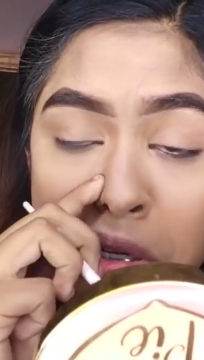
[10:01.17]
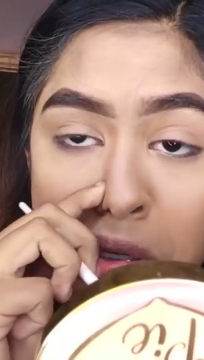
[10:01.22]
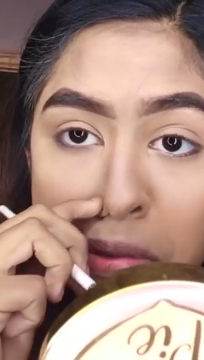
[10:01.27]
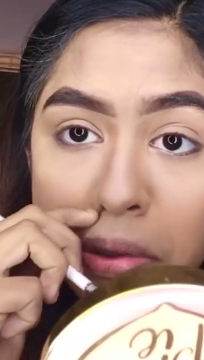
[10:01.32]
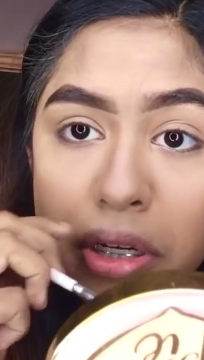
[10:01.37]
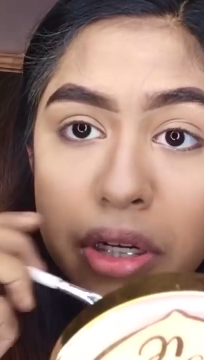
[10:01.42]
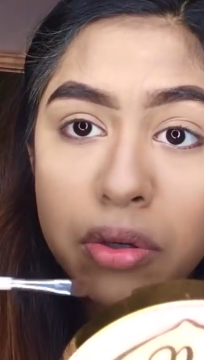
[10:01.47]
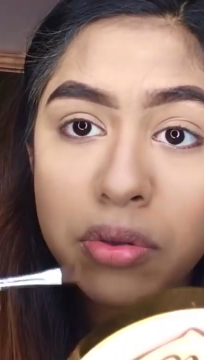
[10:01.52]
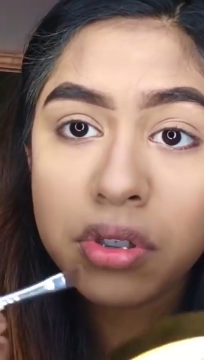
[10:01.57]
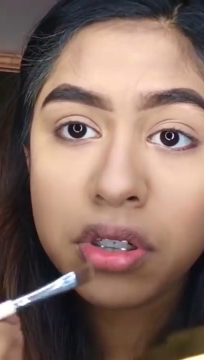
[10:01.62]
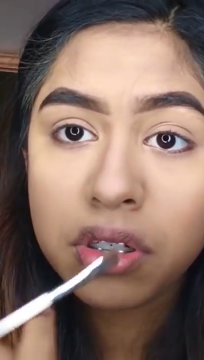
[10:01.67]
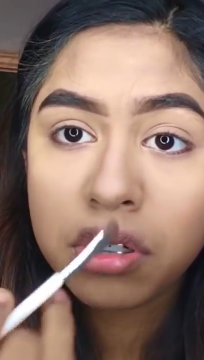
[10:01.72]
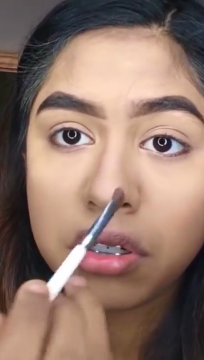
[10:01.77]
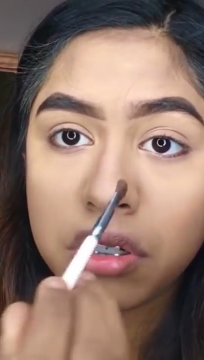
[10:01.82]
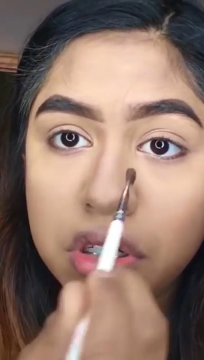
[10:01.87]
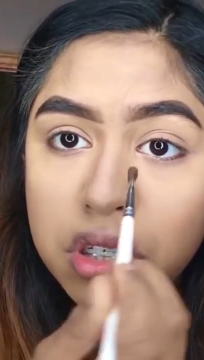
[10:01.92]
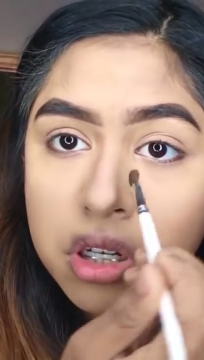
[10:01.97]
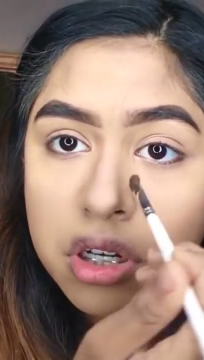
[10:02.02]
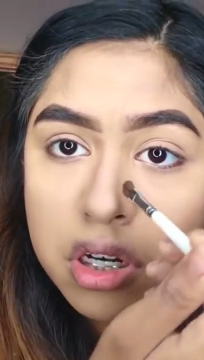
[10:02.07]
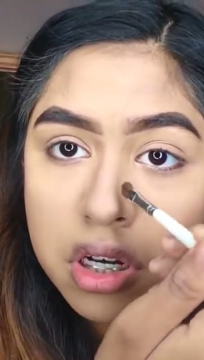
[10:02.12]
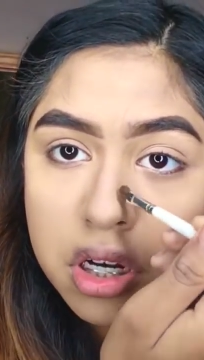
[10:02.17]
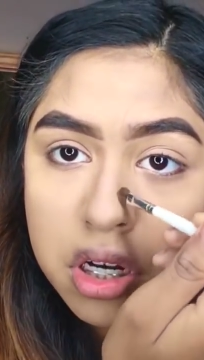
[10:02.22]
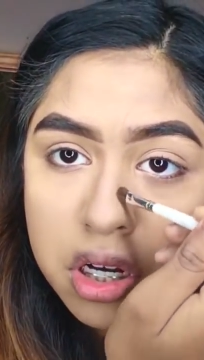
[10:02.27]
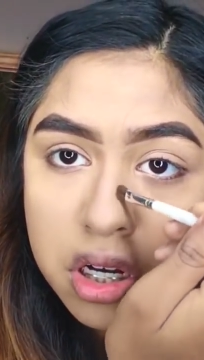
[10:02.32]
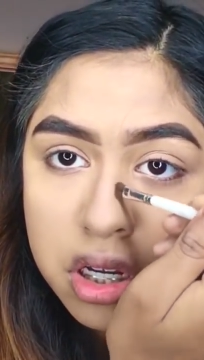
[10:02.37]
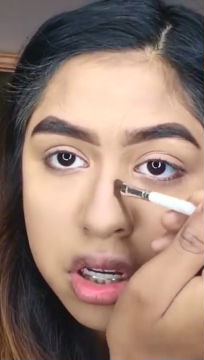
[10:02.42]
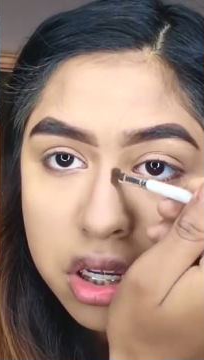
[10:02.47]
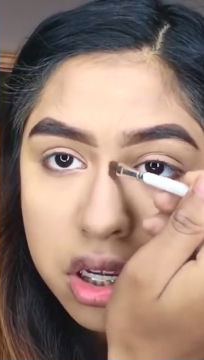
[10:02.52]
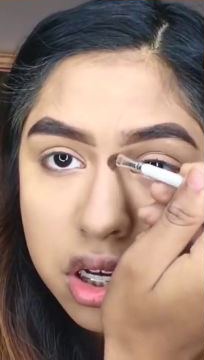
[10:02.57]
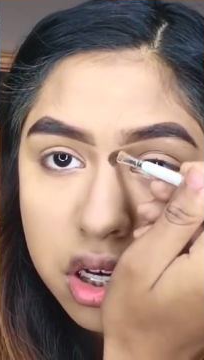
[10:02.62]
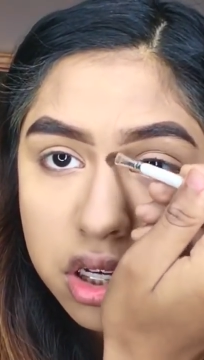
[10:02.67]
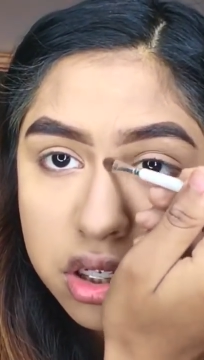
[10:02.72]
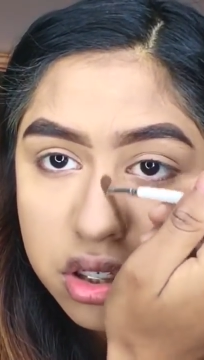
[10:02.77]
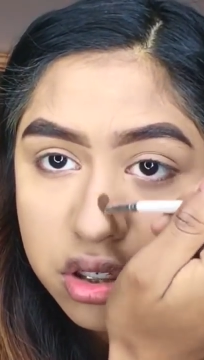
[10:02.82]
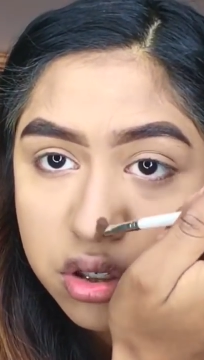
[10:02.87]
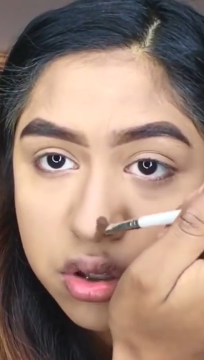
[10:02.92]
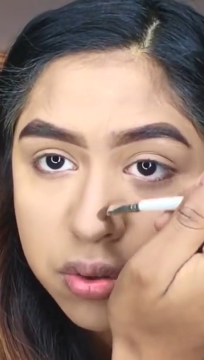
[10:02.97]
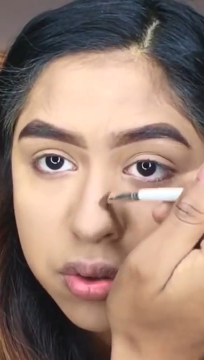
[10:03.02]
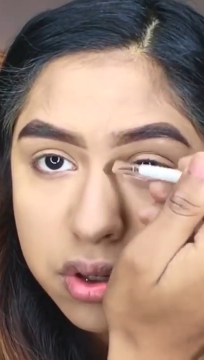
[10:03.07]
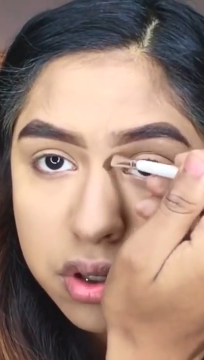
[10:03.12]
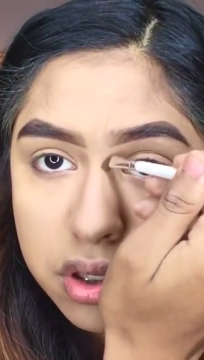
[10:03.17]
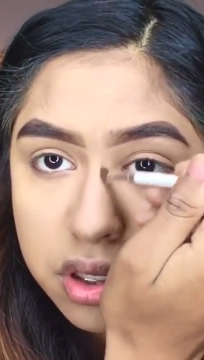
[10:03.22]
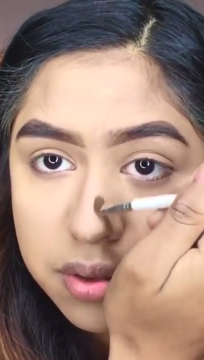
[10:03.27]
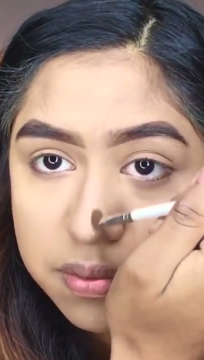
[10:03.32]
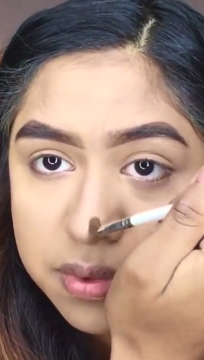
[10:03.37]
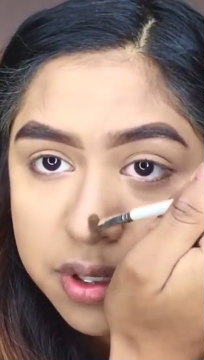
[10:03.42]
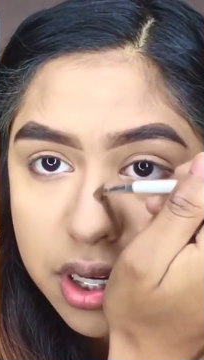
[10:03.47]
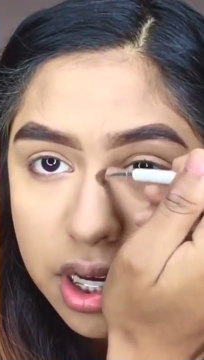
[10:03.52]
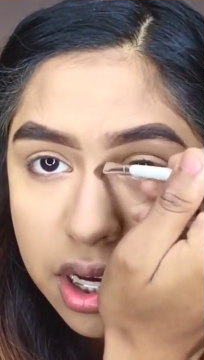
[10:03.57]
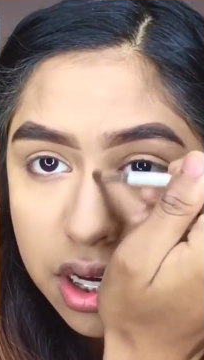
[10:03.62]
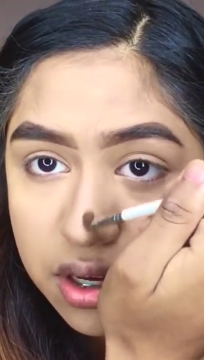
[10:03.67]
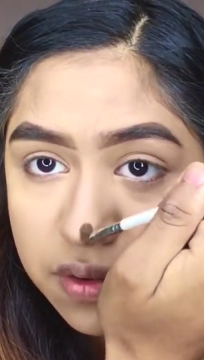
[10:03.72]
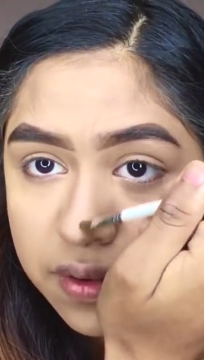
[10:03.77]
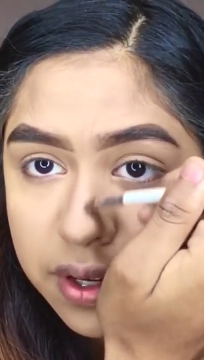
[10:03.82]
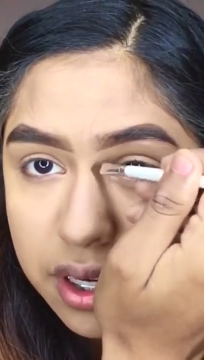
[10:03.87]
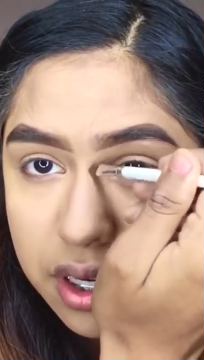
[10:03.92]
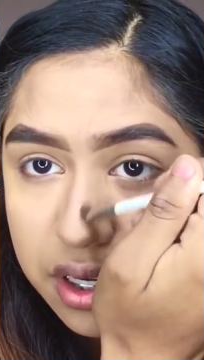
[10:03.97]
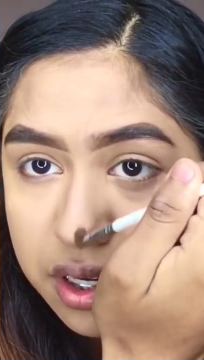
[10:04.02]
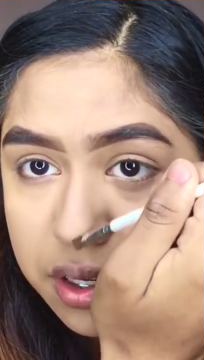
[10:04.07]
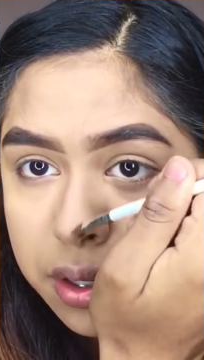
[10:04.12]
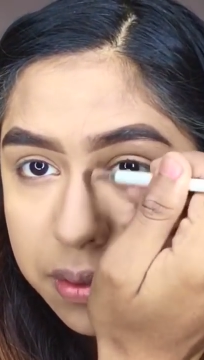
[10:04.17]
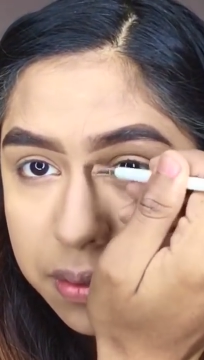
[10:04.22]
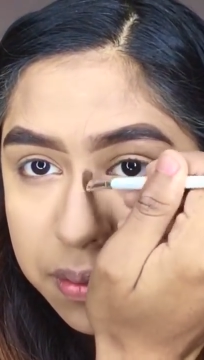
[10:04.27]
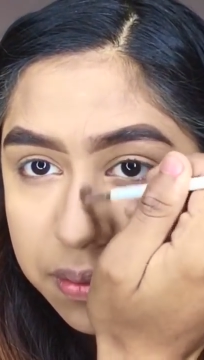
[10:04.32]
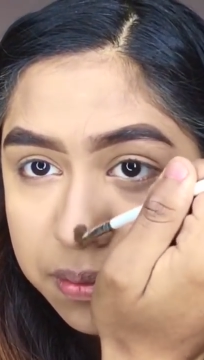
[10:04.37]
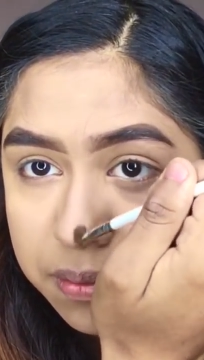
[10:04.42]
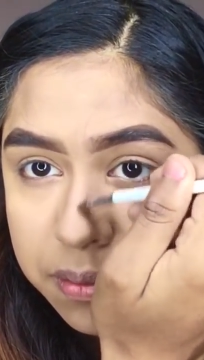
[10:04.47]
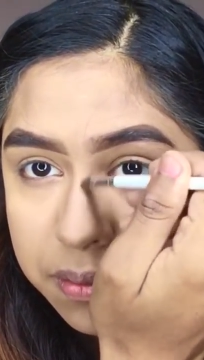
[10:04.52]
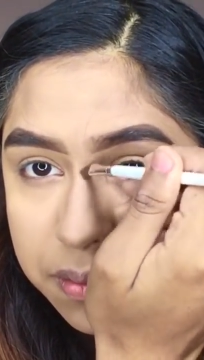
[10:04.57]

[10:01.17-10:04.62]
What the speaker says: got my nose is itchy, and I just do the same side over here.